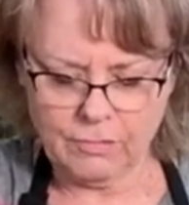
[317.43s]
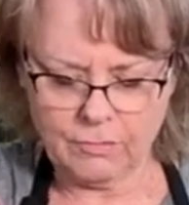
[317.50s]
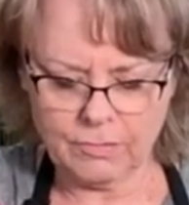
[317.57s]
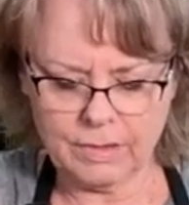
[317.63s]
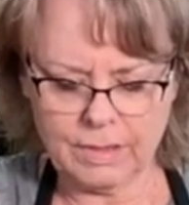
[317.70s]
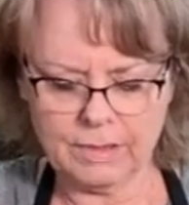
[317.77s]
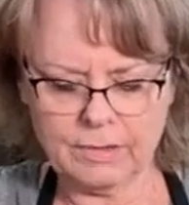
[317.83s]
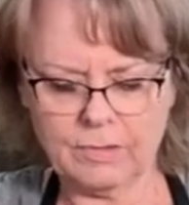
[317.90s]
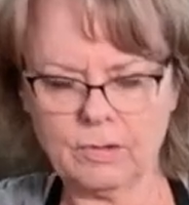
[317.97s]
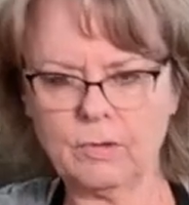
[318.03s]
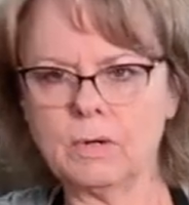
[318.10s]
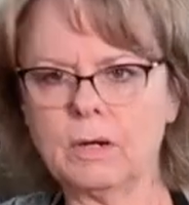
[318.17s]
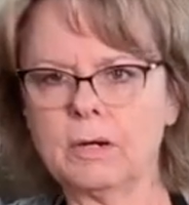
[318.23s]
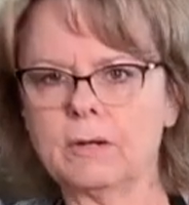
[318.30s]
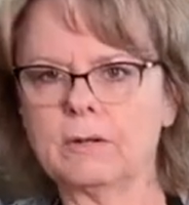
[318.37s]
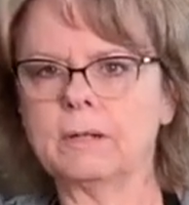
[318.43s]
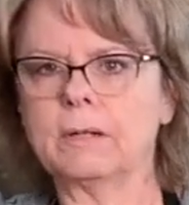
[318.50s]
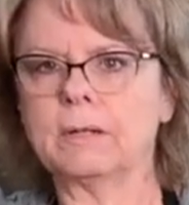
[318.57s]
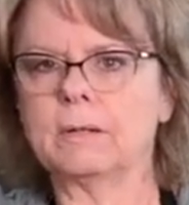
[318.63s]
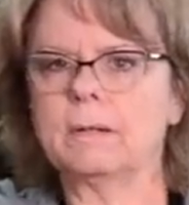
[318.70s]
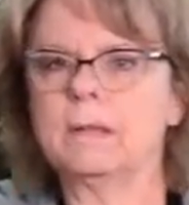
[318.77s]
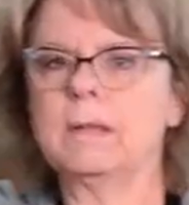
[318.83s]
Okay, so
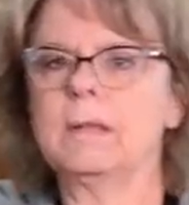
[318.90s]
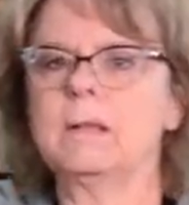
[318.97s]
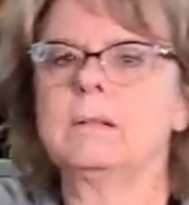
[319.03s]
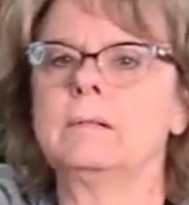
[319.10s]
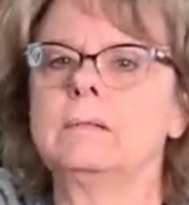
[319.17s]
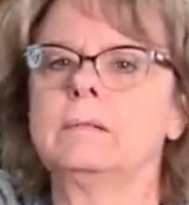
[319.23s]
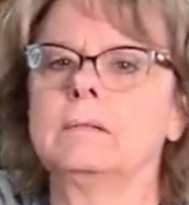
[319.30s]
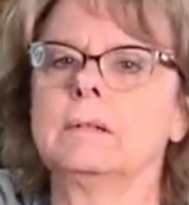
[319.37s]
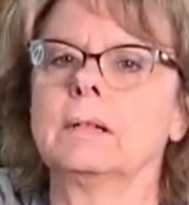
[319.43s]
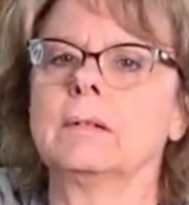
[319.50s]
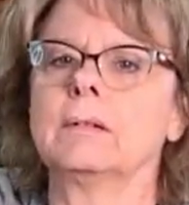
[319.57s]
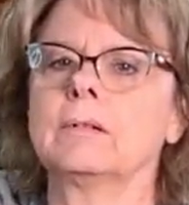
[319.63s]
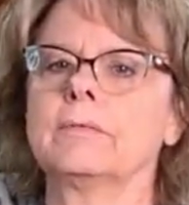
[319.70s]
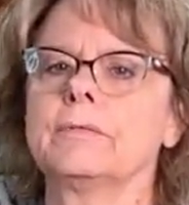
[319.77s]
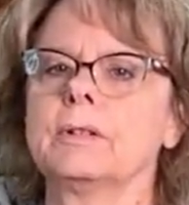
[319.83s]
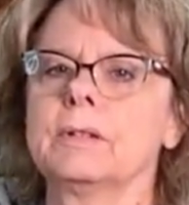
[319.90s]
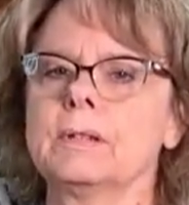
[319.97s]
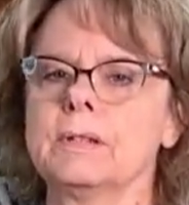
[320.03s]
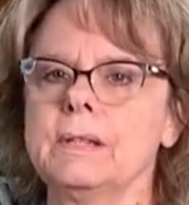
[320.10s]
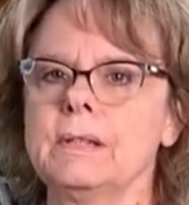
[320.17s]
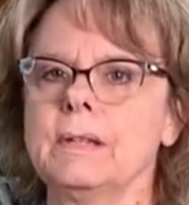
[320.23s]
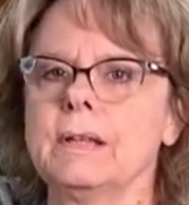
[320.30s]
our, I don't know if you can
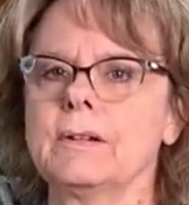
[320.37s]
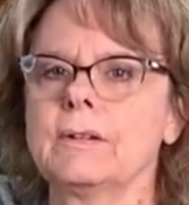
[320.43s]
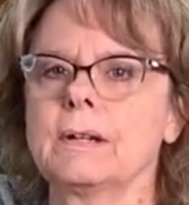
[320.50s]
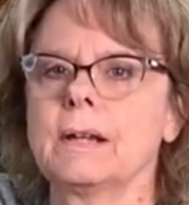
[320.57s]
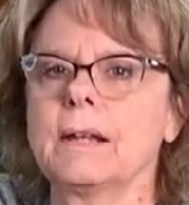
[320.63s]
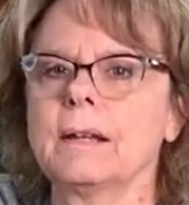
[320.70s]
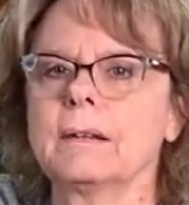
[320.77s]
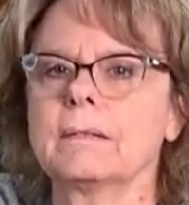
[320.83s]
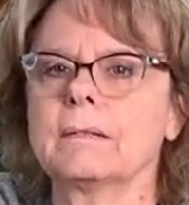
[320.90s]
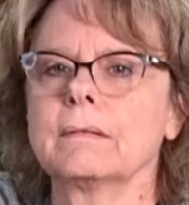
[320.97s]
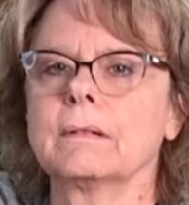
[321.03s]
see that or not.